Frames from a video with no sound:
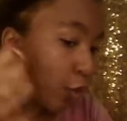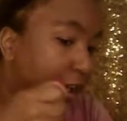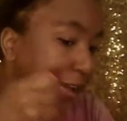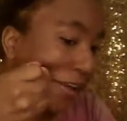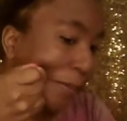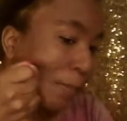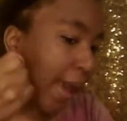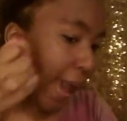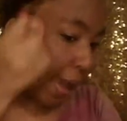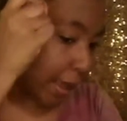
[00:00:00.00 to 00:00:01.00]
freaking
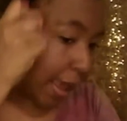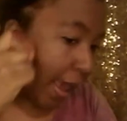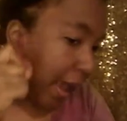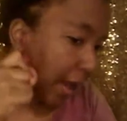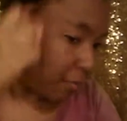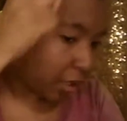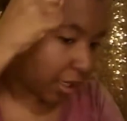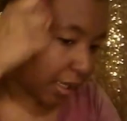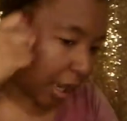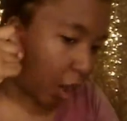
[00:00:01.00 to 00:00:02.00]
mad. And I'm
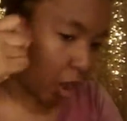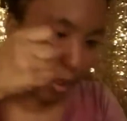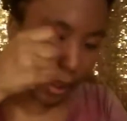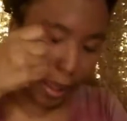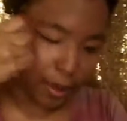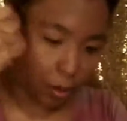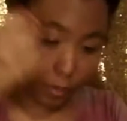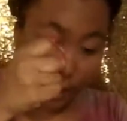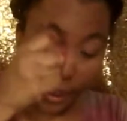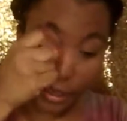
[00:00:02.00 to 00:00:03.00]
looking at her like,
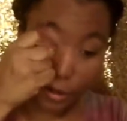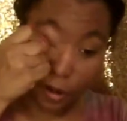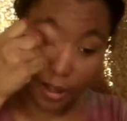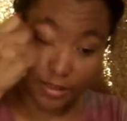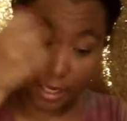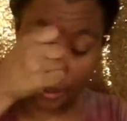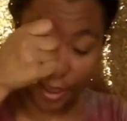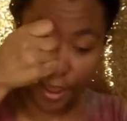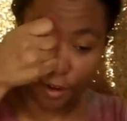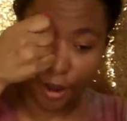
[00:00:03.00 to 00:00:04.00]
okay, you don't have to take your
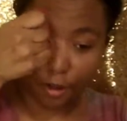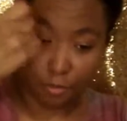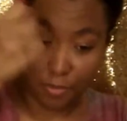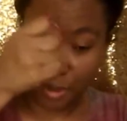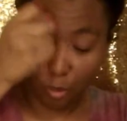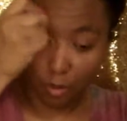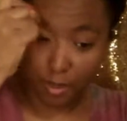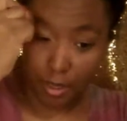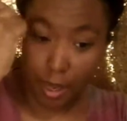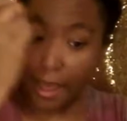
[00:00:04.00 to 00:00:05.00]
anger out on me,
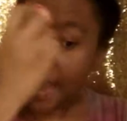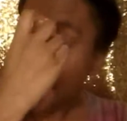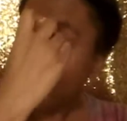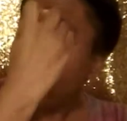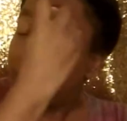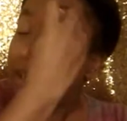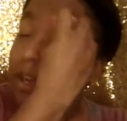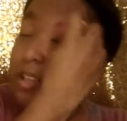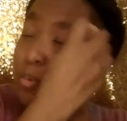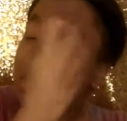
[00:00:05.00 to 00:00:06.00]
woman.
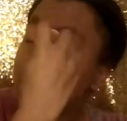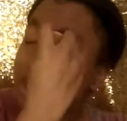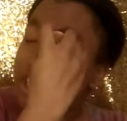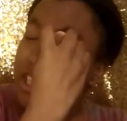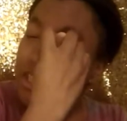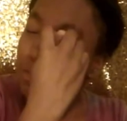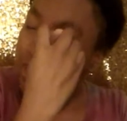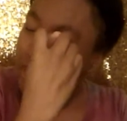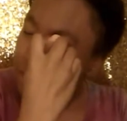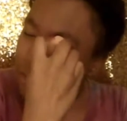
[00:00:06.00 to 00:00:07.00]
Because when she
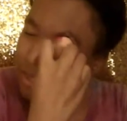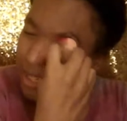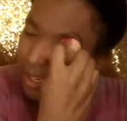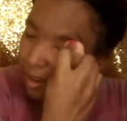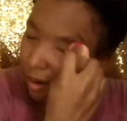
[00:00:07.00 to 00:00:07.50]
was using